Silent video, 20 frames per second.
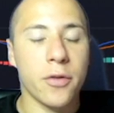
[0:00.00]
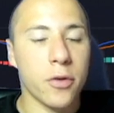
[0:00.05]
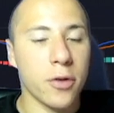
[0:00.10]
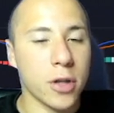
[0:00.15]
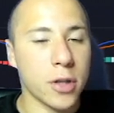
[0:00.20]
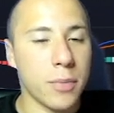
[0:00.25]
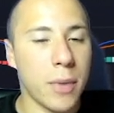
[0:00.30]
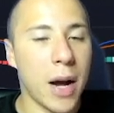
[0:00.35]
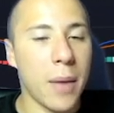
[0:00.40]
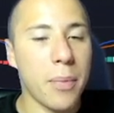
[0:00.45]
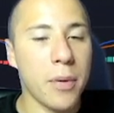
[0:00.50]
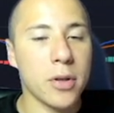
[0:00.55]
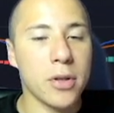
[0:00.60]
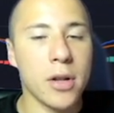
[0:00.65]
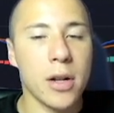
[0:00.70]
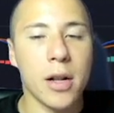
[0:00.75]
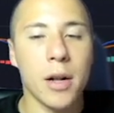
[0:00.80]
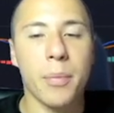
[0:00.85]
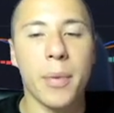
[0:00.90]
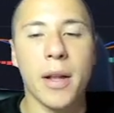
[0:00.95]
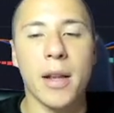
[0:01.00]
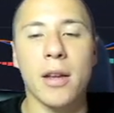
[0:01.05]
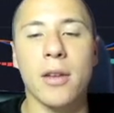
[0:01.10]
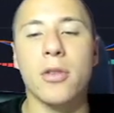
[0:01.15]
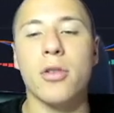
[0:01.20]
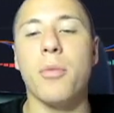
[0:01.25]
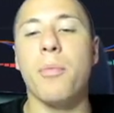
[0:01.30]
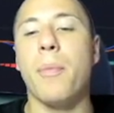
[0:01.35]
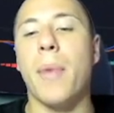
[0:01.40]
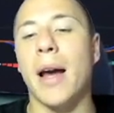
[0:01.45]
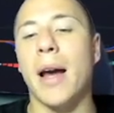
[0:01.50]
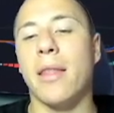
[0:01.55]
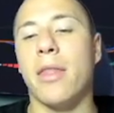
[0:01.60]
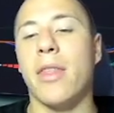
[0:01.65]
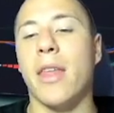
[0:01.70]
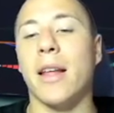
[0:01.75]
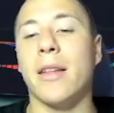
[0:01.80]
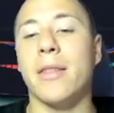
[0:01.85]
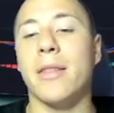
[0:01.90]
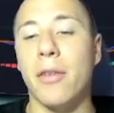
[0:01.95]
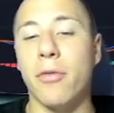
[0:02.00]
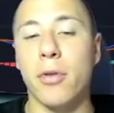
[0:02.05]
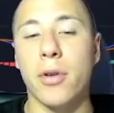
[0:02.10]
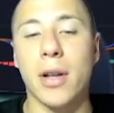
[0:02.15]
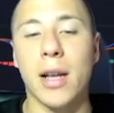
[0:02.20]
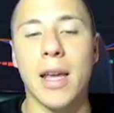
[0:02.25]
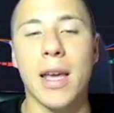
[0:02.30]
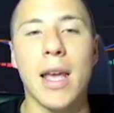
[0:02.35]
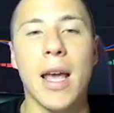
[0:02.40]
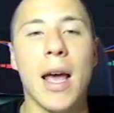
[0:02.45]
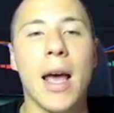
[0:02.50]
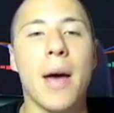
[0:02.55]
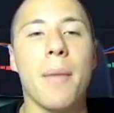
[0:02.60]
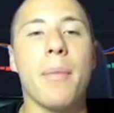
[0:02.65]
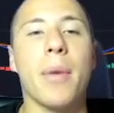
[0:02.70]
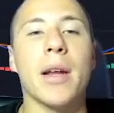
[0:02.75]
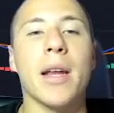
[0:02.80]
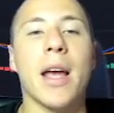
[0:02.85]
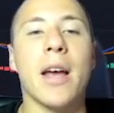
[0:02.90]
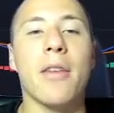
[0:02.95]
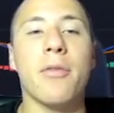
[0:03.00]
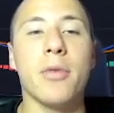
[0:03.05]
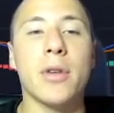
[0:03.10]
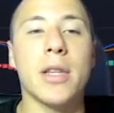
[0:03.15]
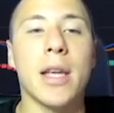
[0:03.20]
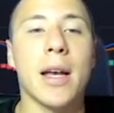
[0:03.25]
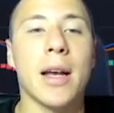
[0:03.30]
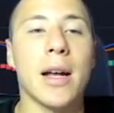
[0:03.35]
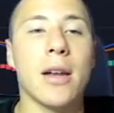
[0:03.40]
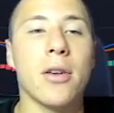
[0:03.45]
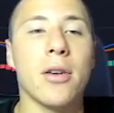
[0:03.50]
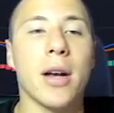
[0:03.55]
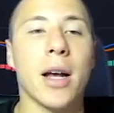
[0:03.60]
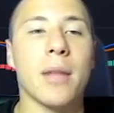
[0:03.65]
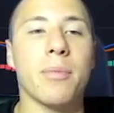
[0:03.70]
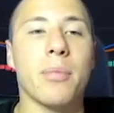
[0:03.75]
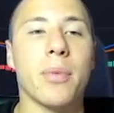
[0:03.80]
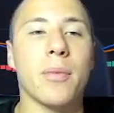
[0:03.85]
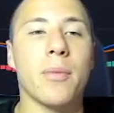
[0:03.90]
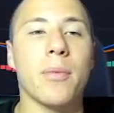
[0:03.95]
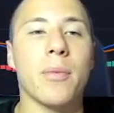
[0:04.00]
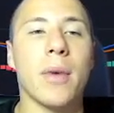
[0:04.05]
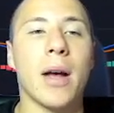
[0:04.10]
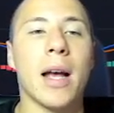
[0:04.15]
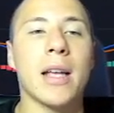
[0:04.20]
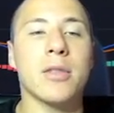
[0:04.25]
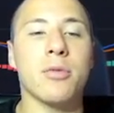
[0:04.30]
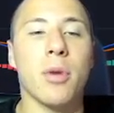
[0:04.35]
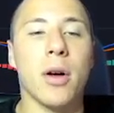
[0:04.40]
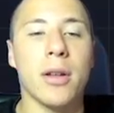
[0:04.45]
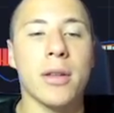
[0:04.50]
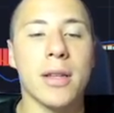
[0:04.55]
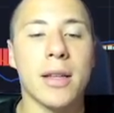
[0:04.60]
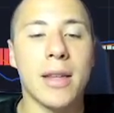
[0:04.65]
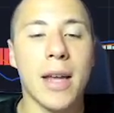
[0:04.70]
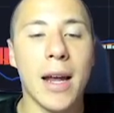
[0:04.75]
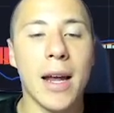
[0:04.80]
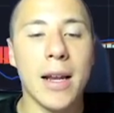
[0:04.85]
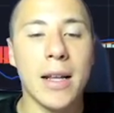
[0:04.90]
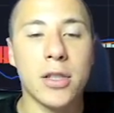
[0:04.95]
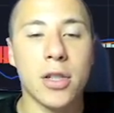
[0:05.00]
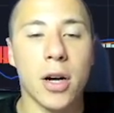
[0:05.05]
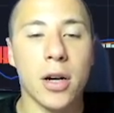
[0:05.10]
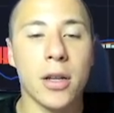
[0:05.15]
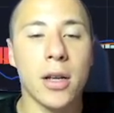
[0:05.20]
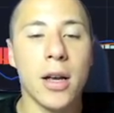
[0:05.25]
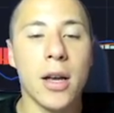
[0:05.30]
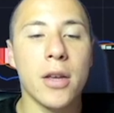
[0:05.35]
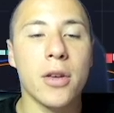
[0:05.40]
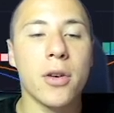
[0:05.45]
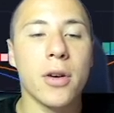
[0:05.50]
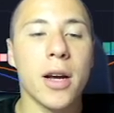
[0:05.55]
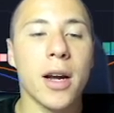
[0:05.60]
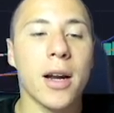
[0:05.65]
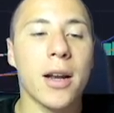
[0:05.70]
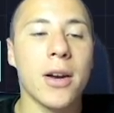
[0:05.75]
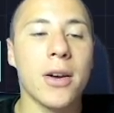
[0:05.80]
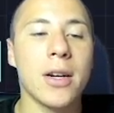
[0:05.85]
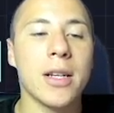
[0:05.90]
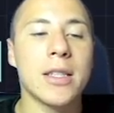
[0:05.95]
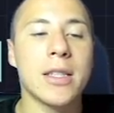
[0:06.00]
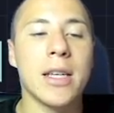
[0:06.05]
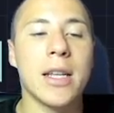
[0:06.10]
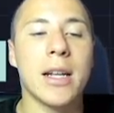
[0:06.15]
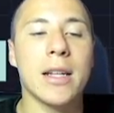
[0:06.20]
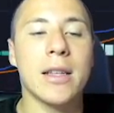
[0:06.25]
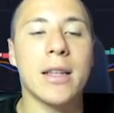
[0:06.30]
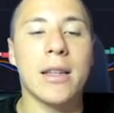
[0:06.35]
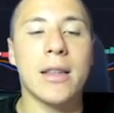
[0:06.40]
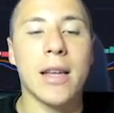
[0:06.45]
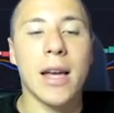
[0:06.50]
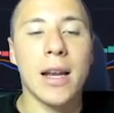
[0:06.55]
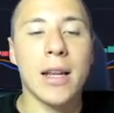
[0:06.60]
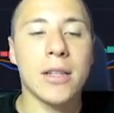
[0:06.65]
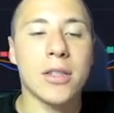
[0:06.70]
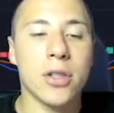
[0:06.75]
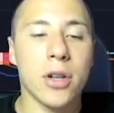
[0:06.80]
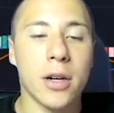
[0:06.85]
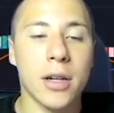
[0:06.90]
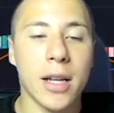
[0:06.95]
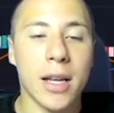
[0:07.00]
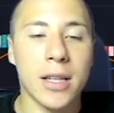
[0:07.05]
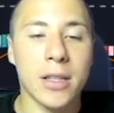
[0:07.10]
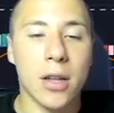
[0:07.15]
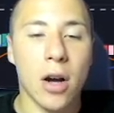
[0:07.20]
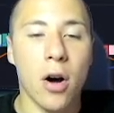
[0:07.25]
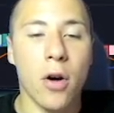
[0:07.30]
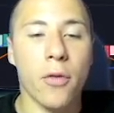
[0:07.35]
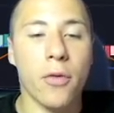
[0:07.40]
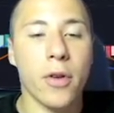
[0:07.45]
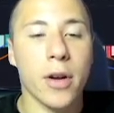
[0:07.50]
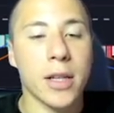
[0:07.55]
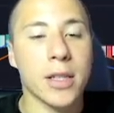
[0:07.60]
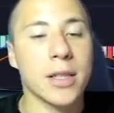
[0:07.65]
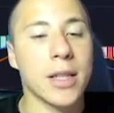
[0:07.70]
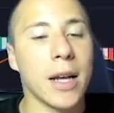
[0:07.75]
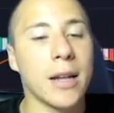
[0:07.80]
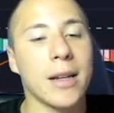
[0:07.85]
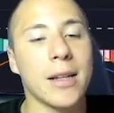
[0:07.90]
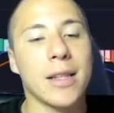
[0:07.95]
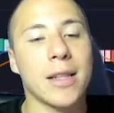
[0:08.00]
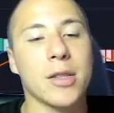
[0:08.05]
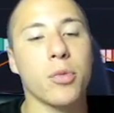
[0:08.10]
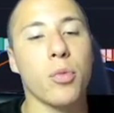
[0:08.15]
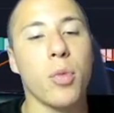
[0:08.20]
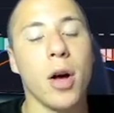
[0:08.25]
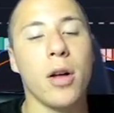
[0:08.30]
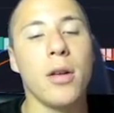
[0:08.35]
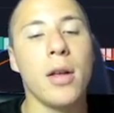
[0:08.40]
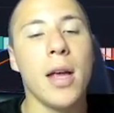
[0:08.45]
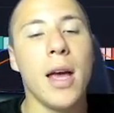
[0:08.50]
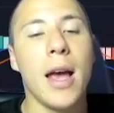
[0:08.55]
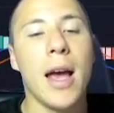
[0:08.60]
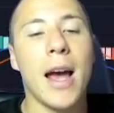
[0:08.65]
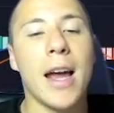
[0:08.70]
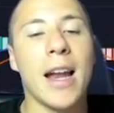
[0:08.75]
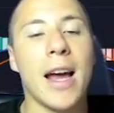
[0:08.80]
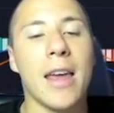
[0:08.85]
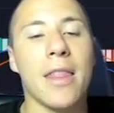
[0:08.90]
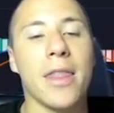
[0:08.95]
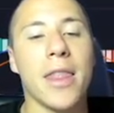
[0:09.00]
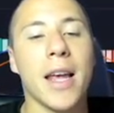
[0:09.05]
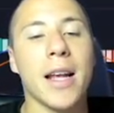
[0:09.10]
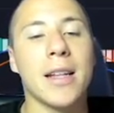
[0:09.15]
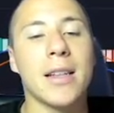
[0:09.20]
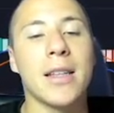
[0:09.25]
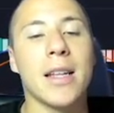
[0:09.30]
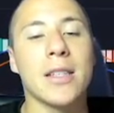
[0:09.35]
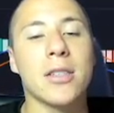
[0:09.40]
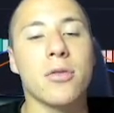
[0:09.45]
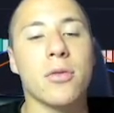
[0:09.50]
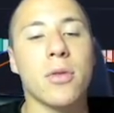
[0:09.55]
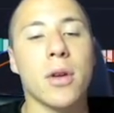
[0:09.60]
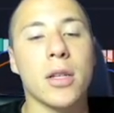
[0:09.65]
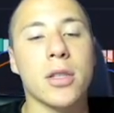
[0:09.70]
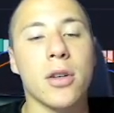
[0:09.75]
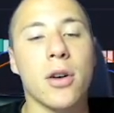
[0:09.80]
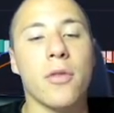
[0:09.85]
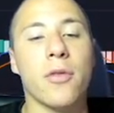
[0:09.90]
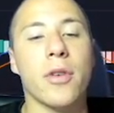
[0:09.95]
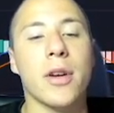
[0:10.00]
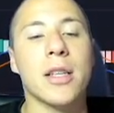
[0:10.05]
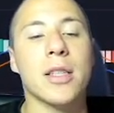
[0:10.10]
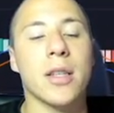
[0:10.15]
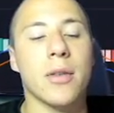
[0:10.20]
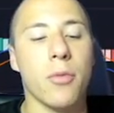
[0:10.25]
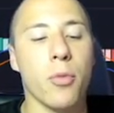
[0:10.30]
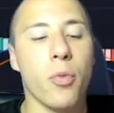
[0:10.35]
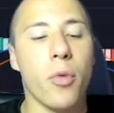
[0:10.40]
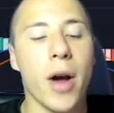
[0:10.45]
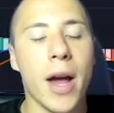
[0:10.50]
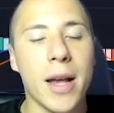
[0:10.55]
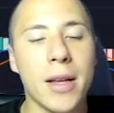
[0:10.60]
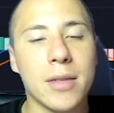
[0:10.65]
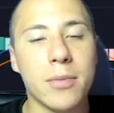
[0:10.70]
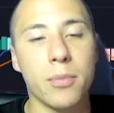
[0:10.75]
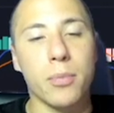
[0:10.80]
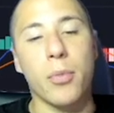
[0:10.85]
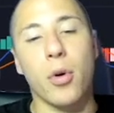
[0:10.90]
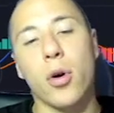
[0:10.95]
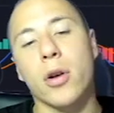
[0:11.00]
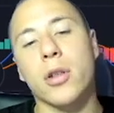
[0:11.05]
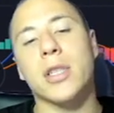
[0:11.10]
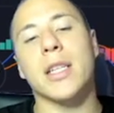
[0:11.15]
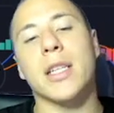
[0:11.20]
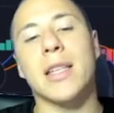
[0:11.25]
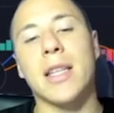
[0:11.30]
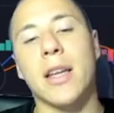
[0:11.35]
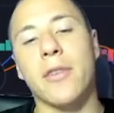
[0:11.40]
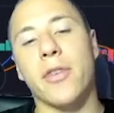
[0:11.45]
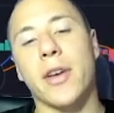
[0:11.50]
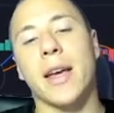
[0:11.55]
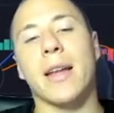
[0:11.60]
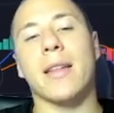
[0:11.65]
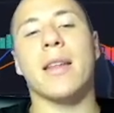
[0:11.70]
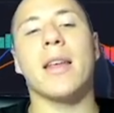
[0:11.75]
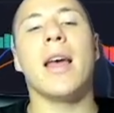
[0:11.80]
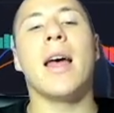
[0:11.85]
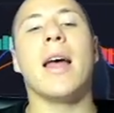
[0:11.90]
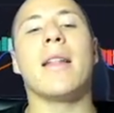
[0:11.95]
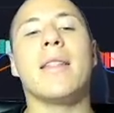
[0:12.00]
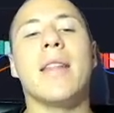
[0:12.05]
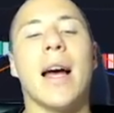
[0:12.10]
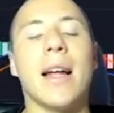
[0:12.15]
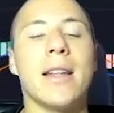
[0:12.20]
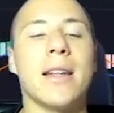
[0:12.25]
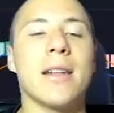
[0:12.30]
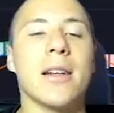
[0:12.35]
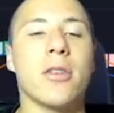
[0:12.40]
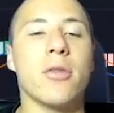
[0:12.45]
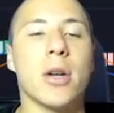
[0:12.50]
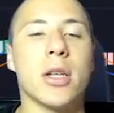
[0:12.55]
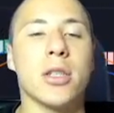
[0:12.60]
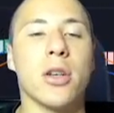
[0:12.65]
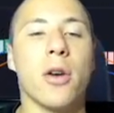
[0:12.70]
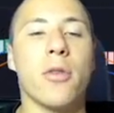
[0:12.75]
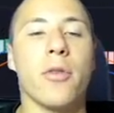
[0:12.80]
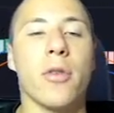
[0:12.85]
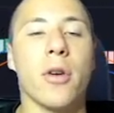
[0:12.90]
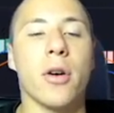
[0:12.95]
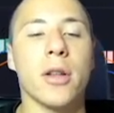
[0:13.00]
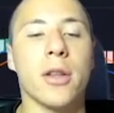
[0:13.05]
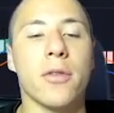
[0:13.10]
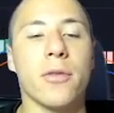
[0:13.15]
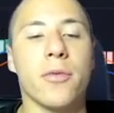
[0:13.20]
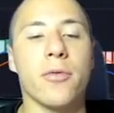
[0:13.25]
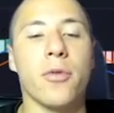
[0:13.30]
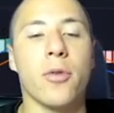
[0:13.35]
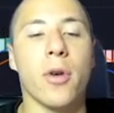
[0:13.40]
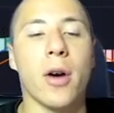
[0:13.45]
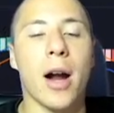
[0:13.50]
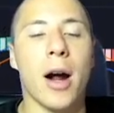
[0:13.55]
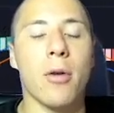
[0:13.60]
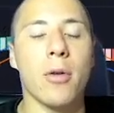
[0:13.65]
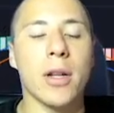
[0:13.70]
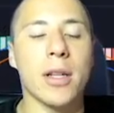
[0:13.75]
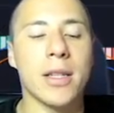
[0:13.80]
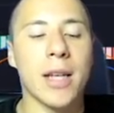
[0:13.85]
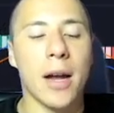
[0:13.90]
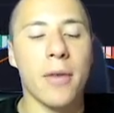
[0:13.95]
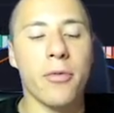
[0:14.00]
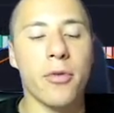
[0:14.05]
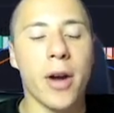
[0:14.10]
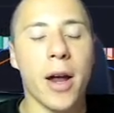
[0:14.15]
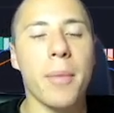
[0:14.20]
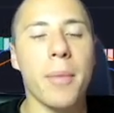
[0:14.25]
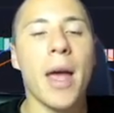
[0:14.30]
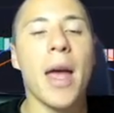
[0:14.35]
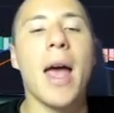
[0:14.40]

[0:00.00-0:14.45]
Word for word: course my personal opinion. You might think differently, but if we take a look at as well the daily chart, you can clearly see that the daily chart is overextended as well, and I think this crossover is way more significant than the crossover on the four hourly time frame,